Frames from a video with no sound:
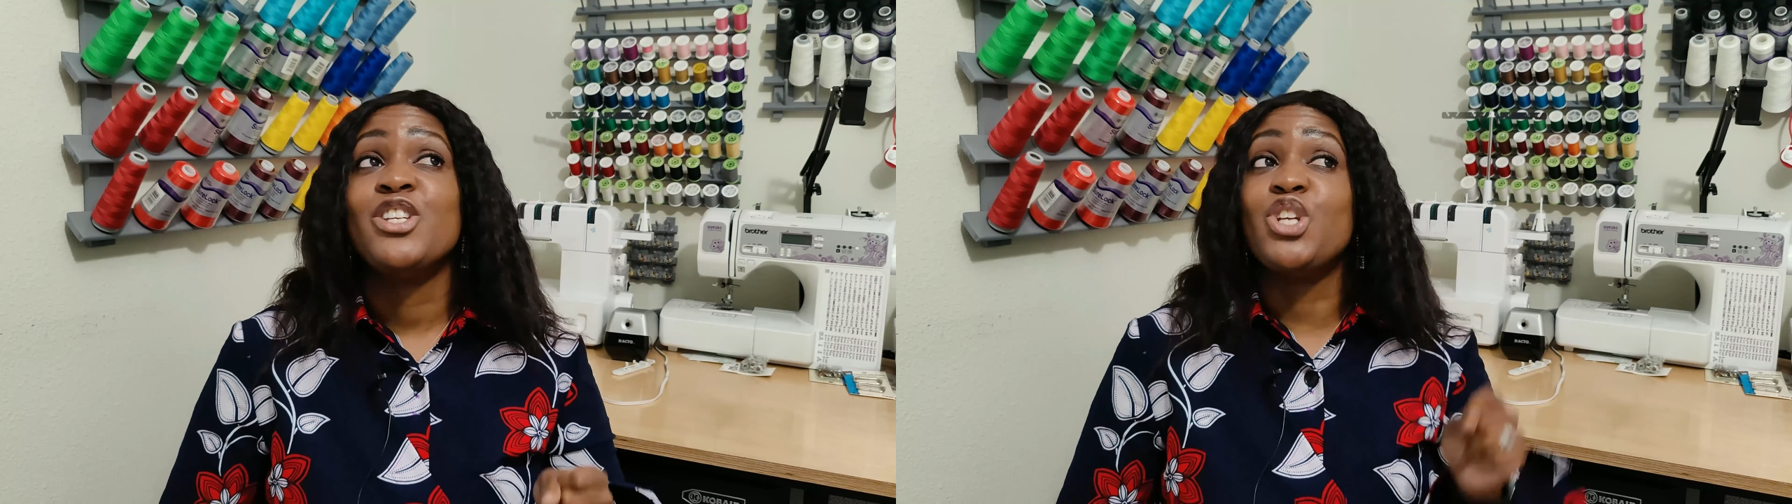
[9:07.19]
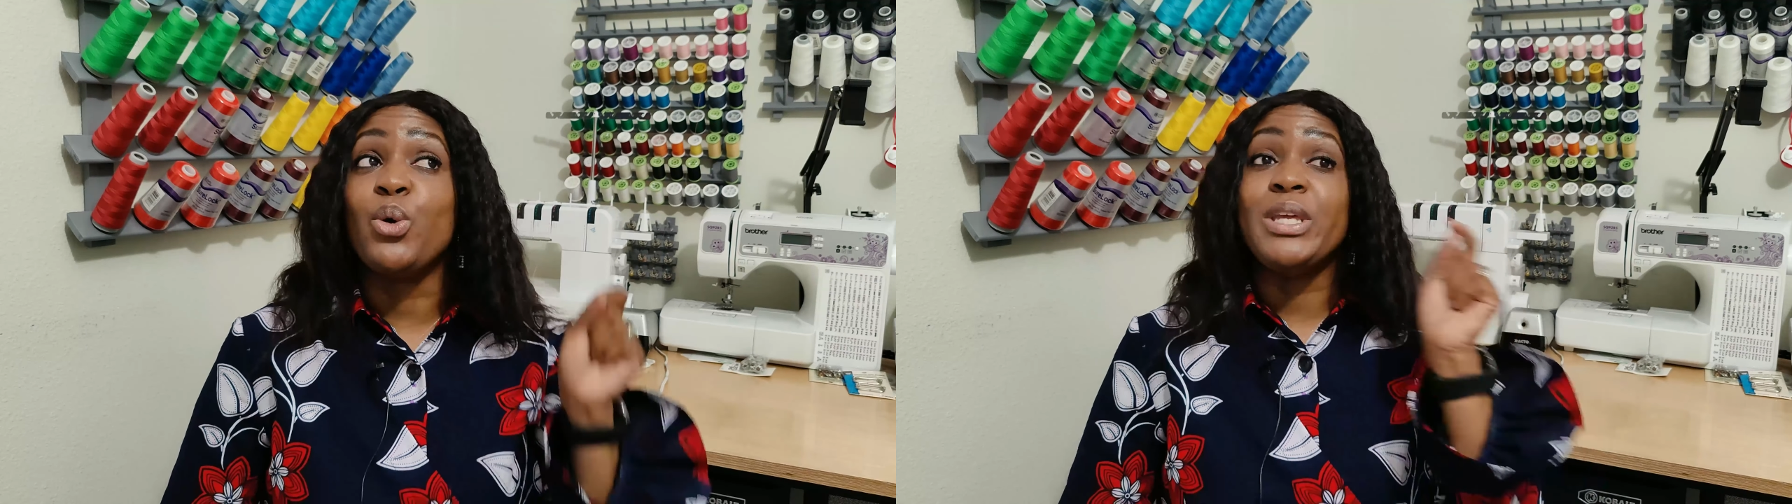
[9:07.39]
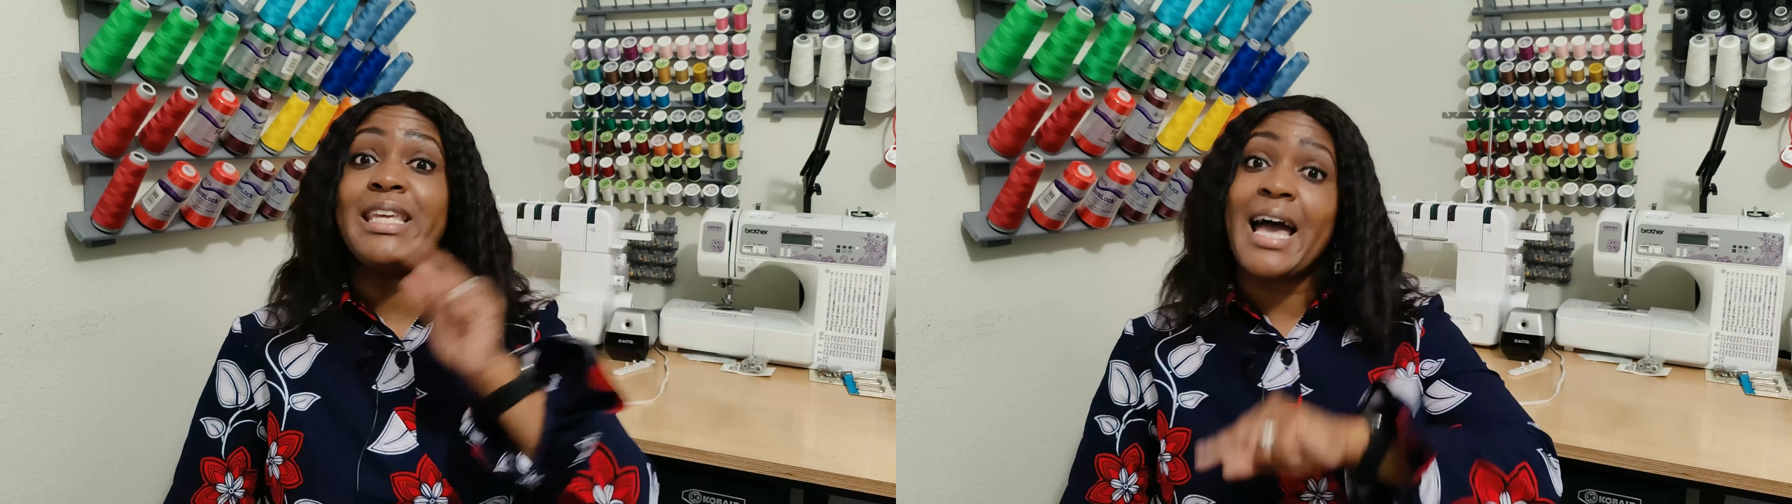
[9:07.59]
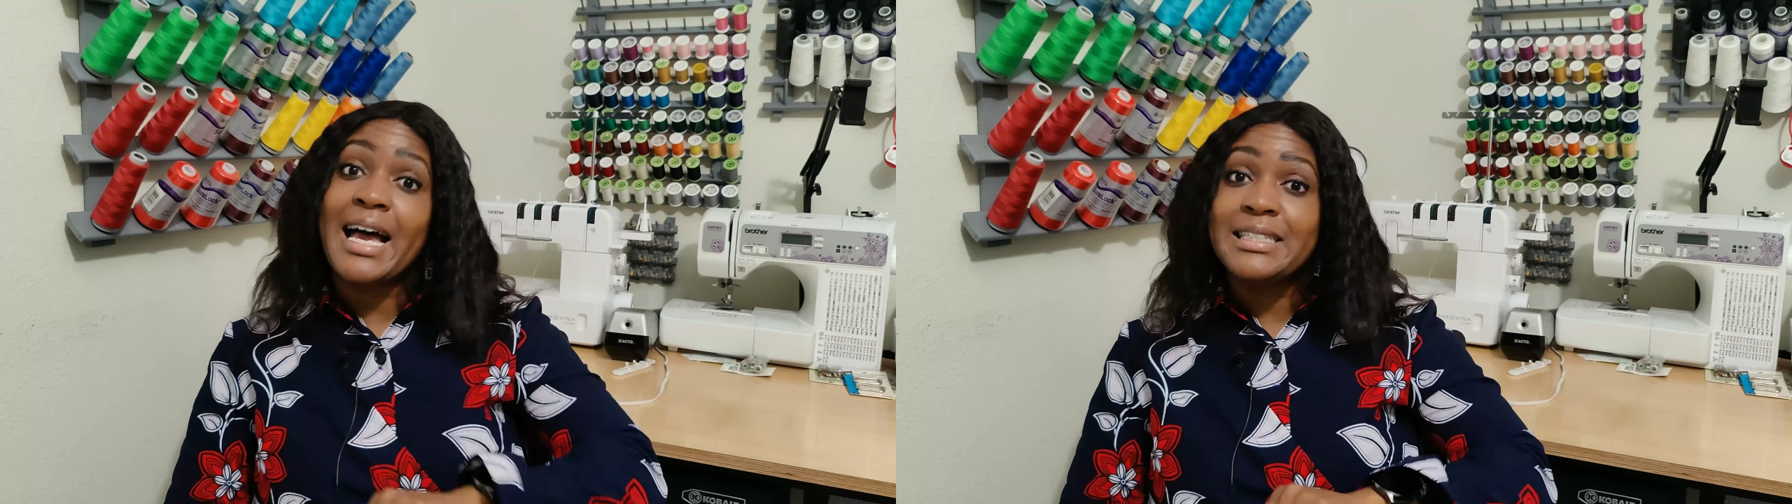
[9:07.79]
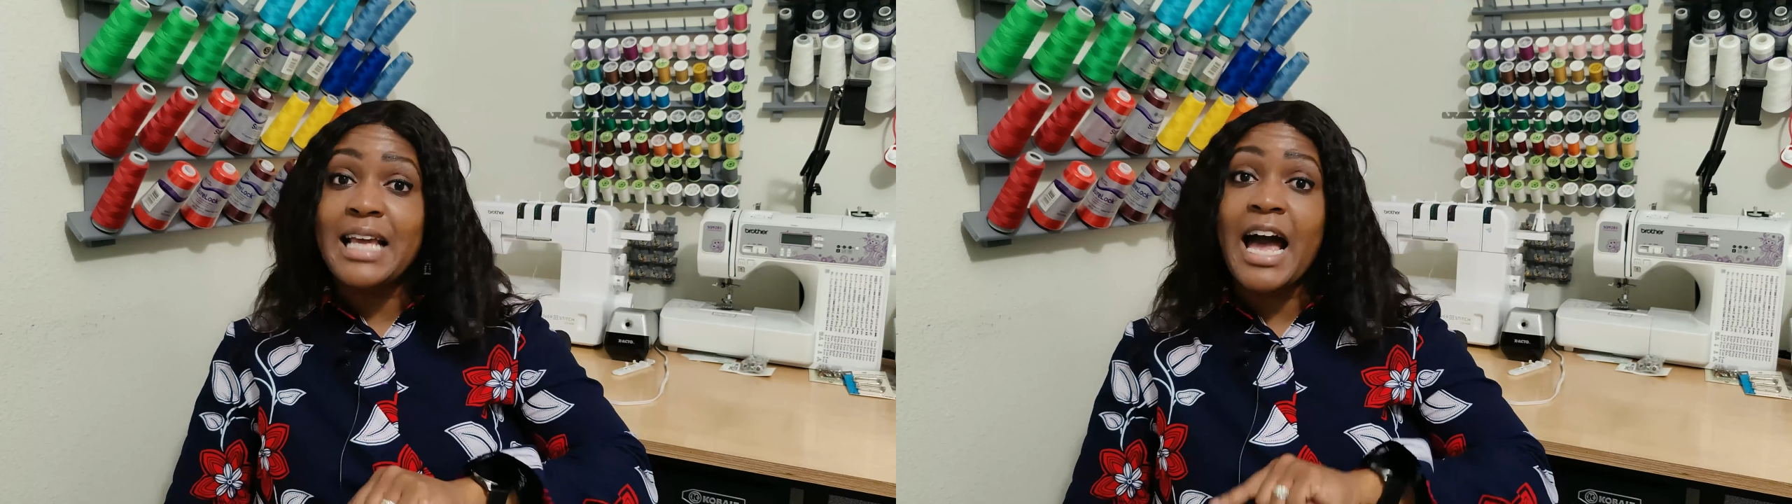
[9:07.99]
So
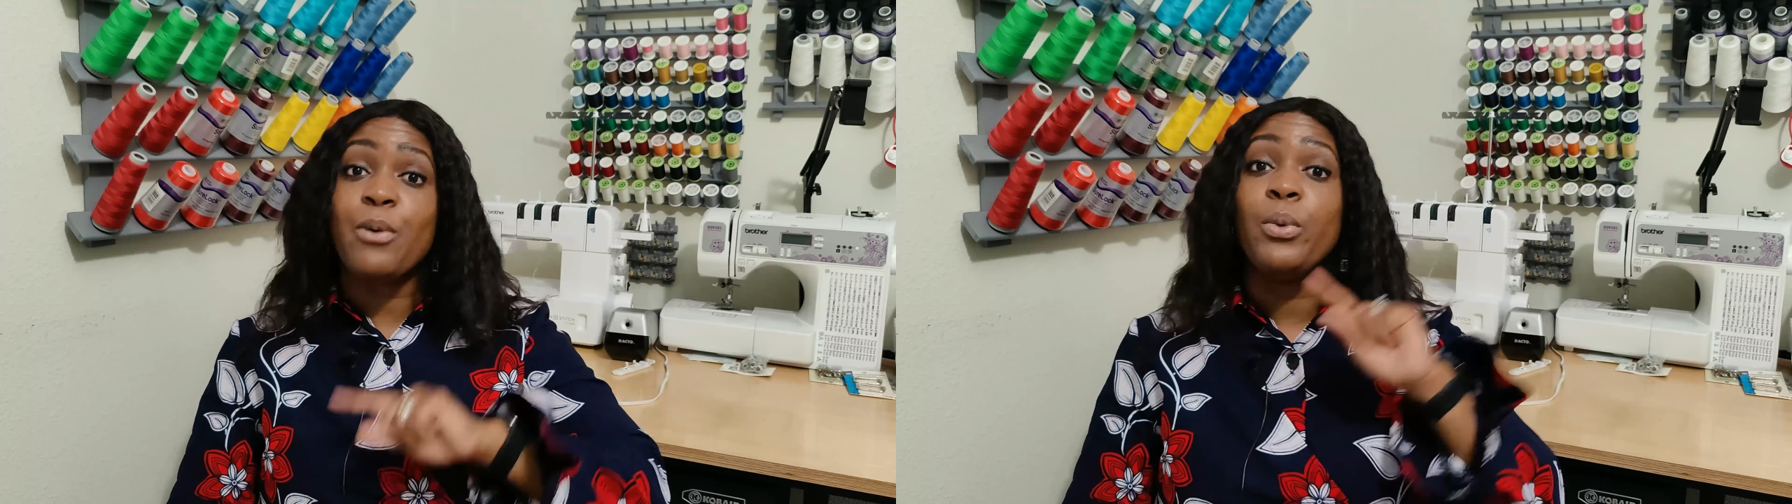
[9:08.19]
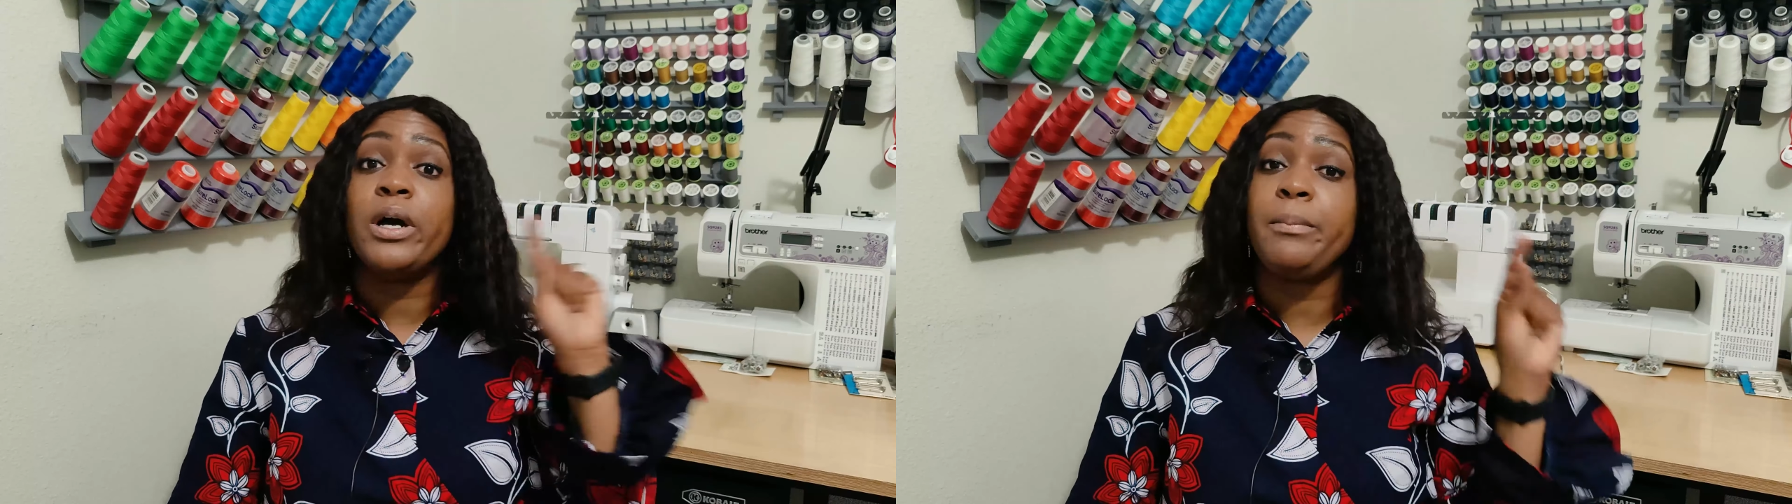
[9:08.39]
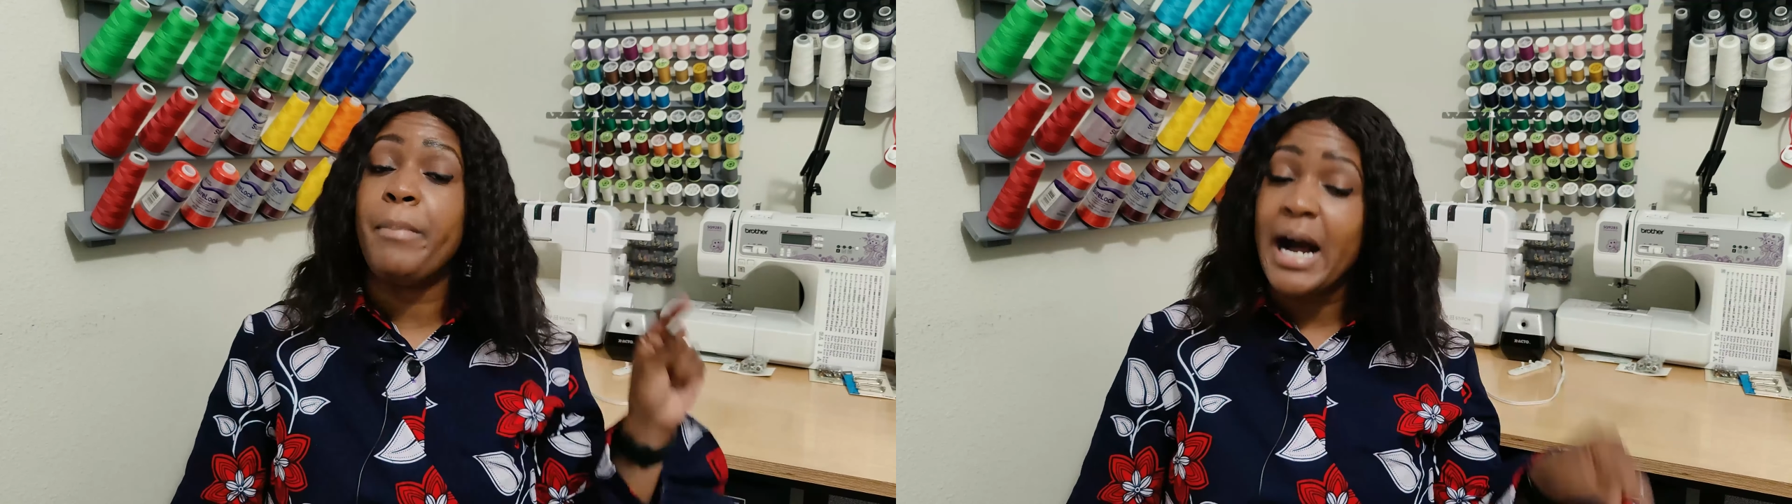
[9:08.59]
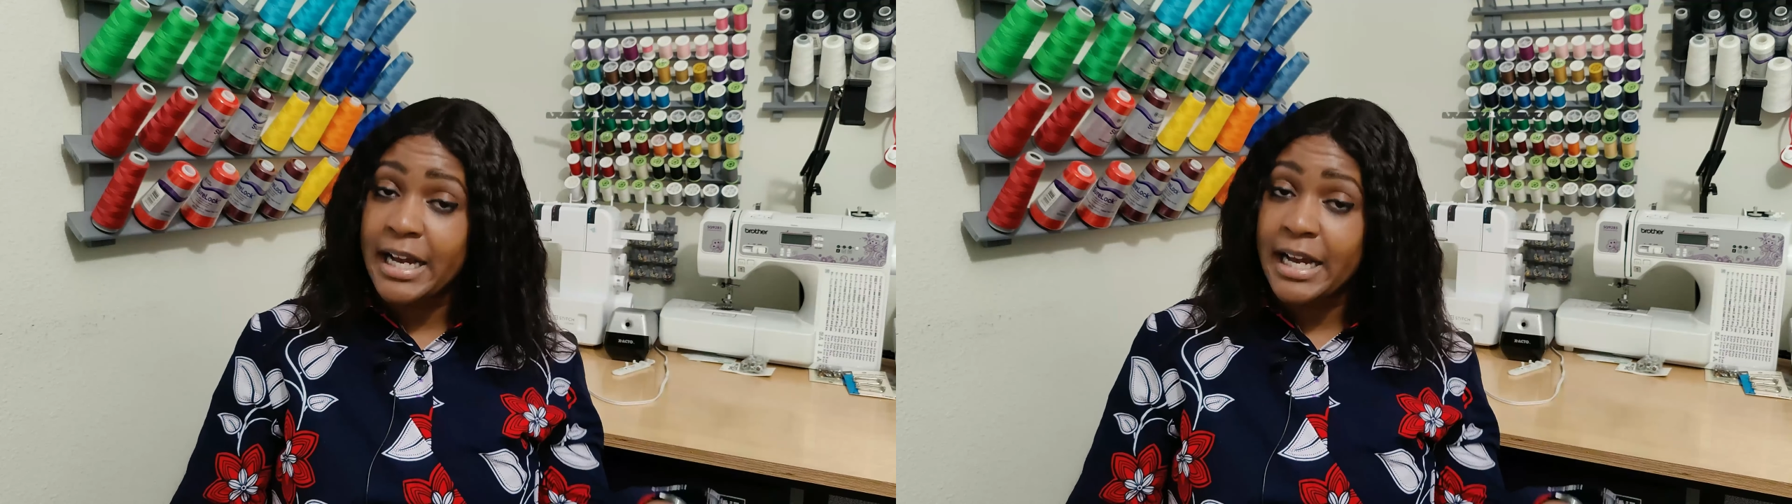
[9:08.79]
yes, I would